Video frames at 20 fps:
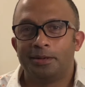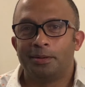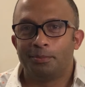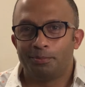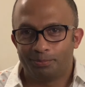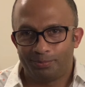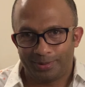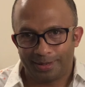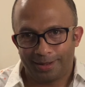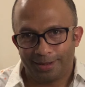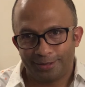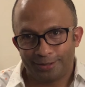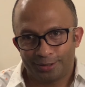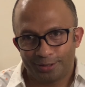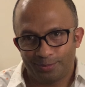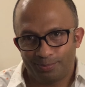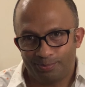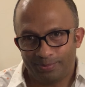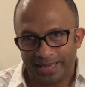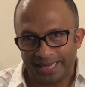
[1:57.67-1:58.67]

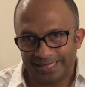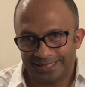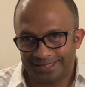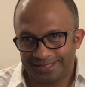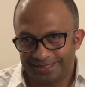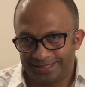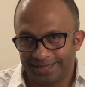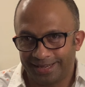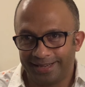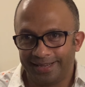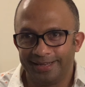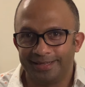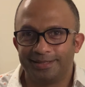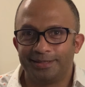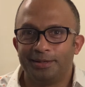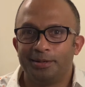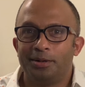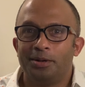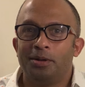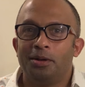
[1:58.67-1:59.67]
Plant-based diet.
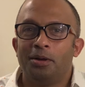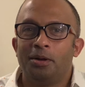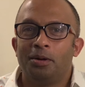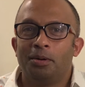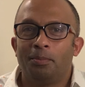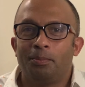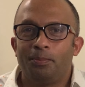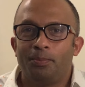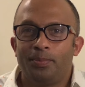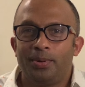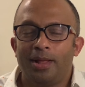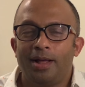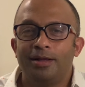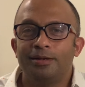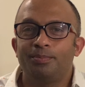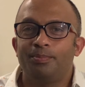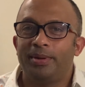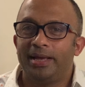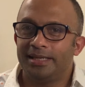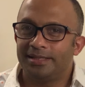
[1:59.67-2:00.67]

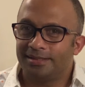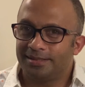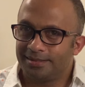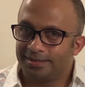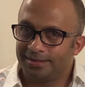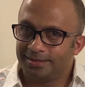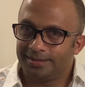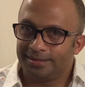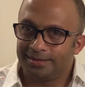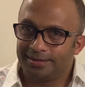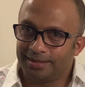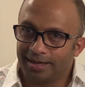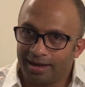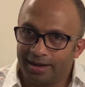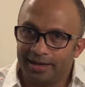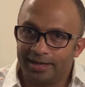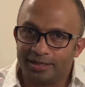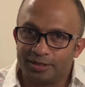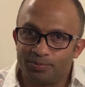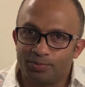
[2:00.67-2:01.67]
Plant-based
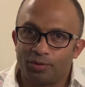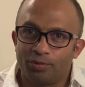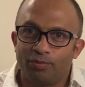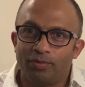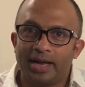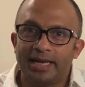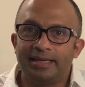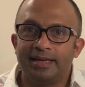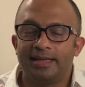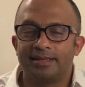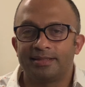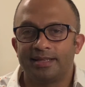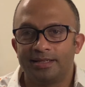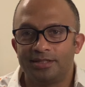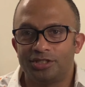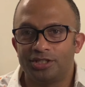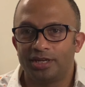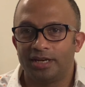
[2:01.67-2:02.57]
diets provide essential